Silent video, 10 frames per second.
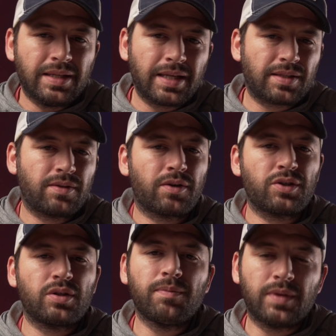Yes, there are
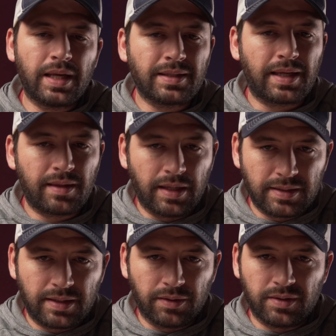some things I think
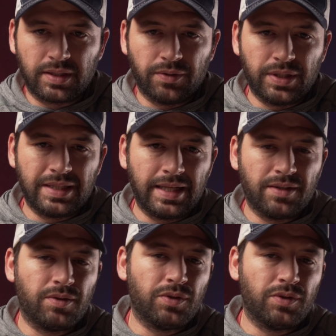SteelSeries needs to